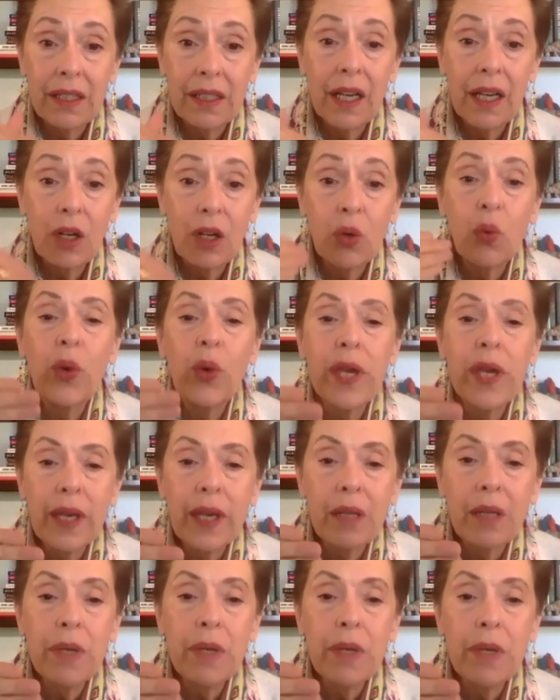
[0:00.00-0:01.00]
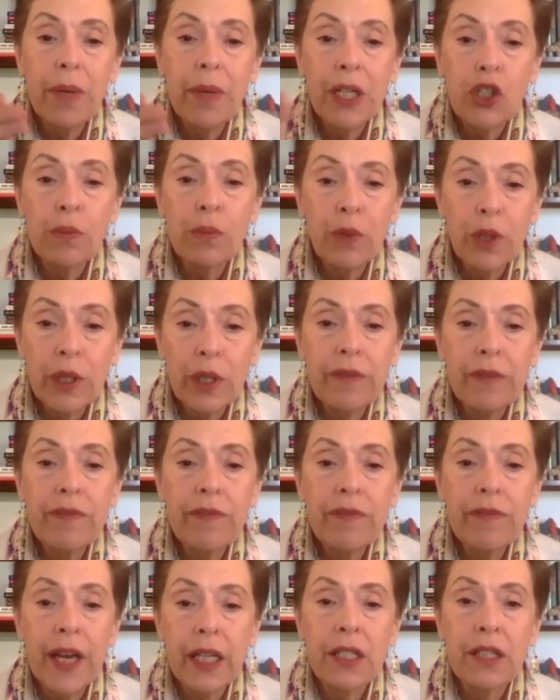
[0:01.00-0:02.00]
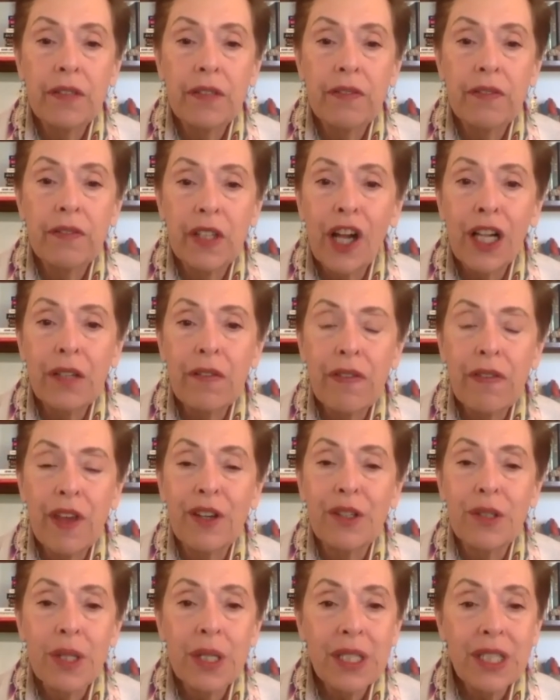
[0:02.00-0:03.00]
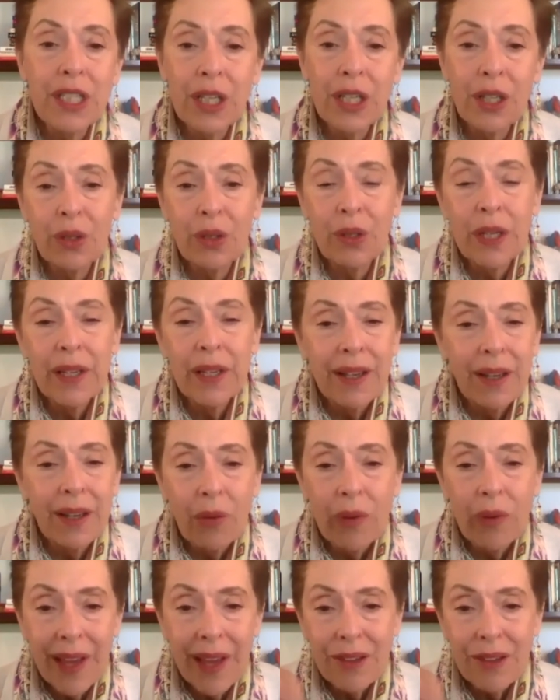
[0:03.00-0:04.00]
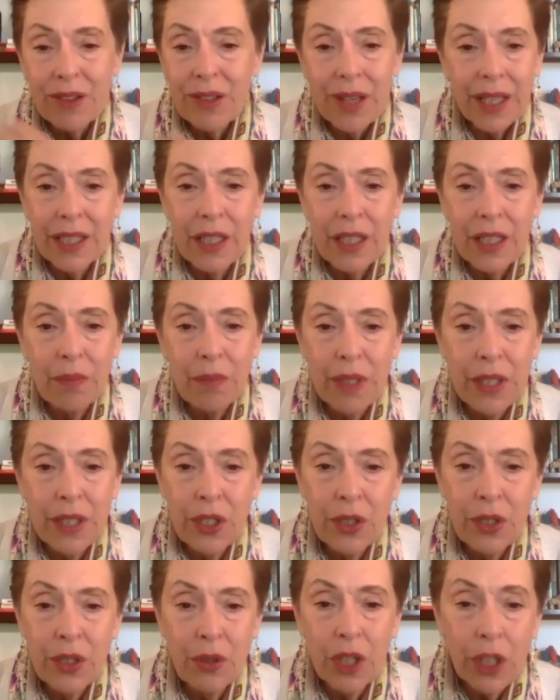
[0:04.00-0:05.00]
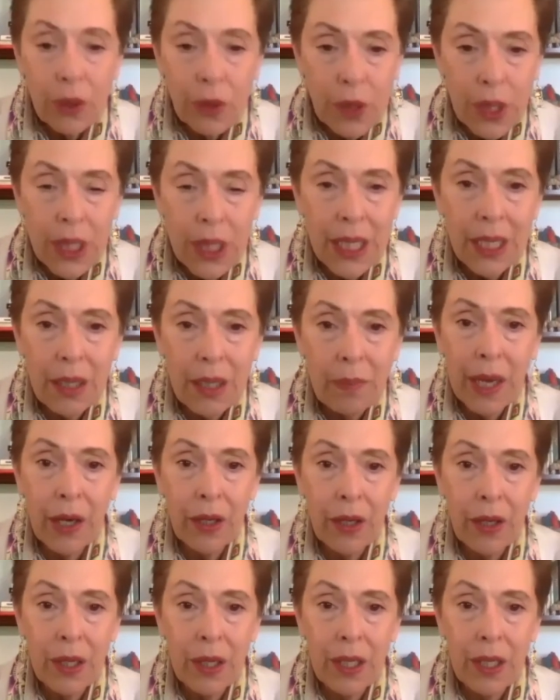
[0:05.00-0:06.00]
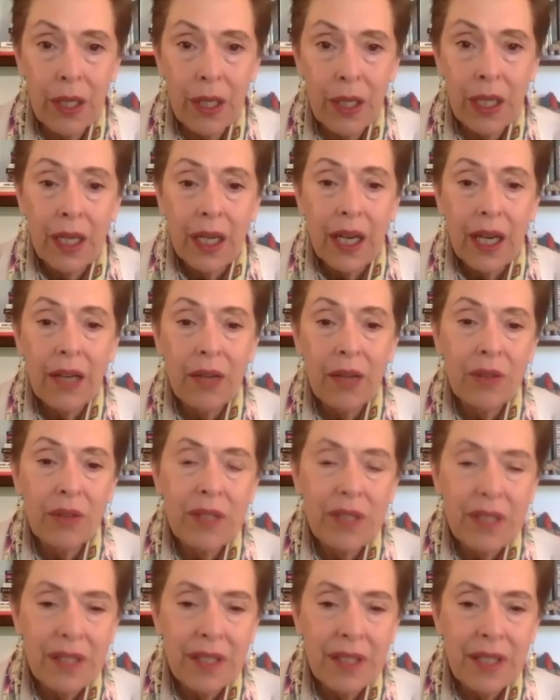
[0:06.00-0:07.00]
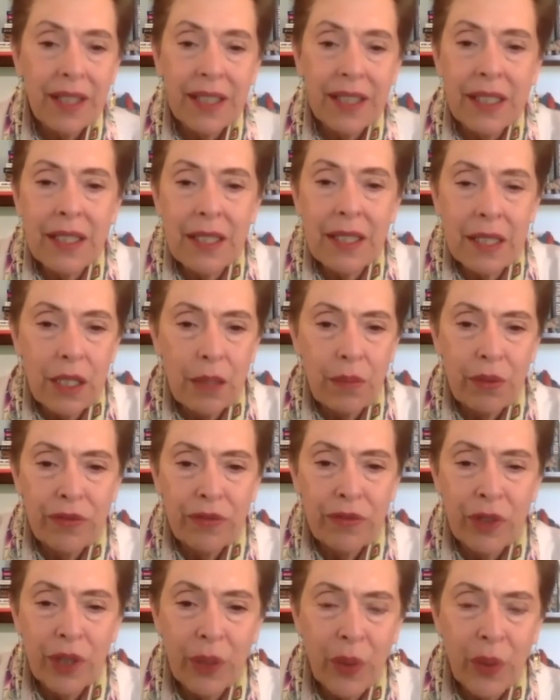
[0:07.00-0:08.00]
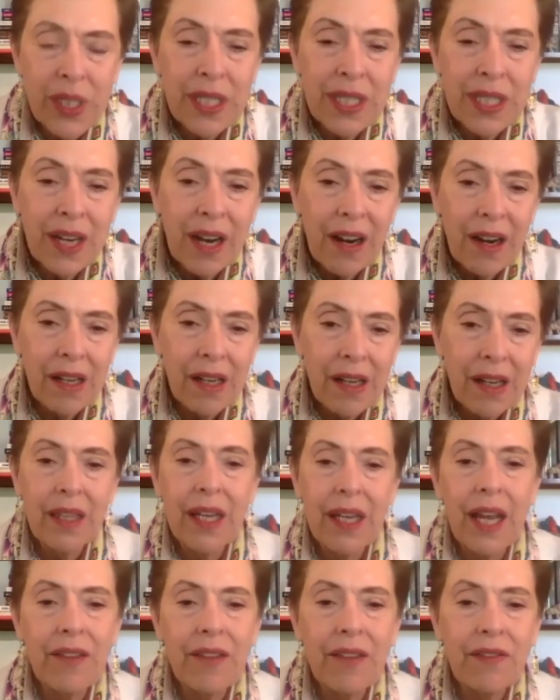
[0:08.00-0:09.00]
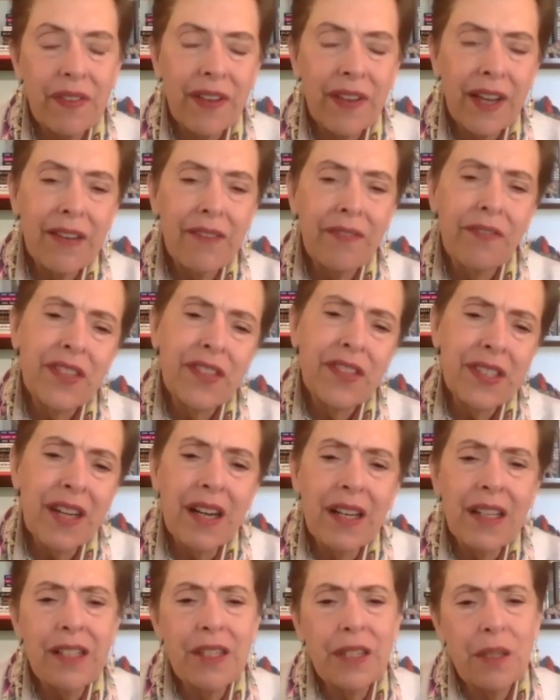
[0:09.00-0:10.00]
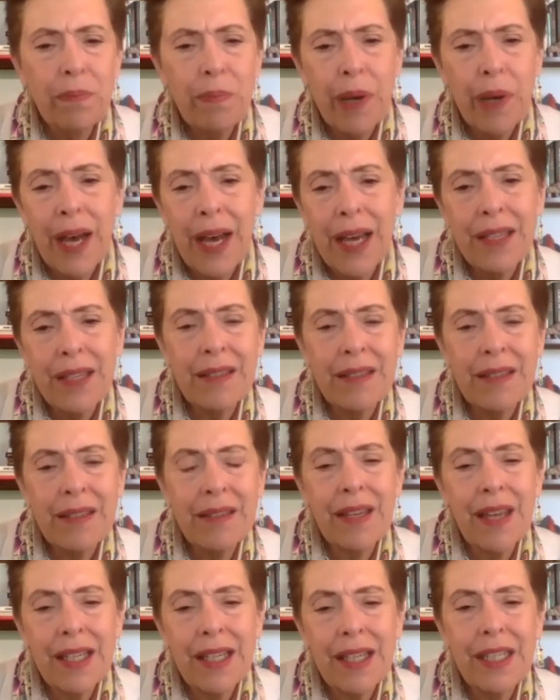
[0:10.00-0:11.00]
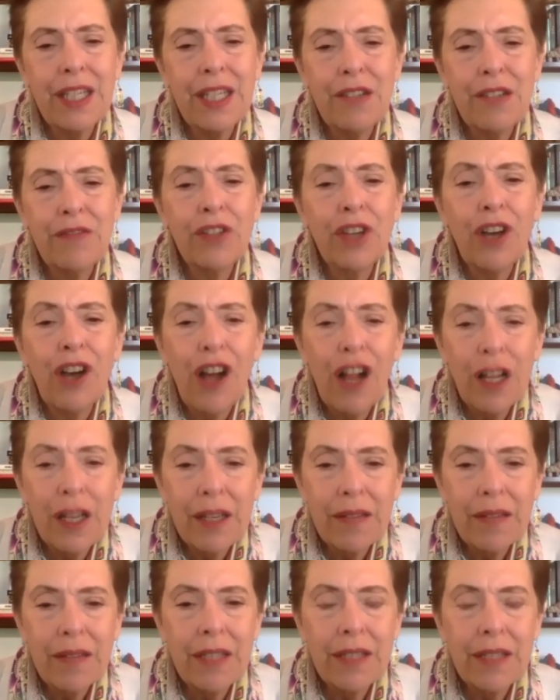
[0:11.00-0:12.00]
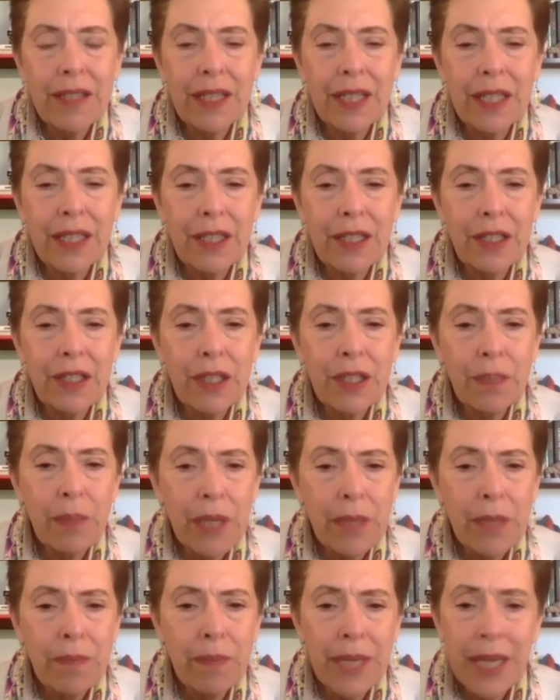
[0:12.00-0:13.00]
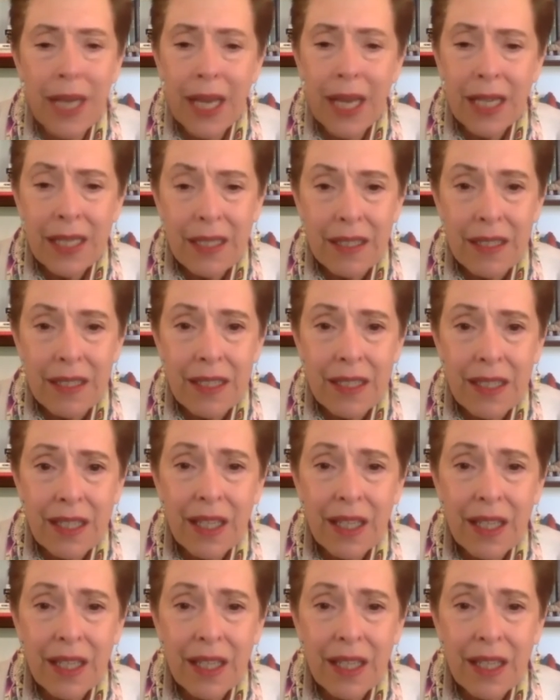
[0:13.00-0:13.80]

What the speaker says: we can be much more effective in all of those. And so, without trying to be too cutesy about it, I was telling Cynda before we started that I've started to posit the idea of calling these skills PPSs,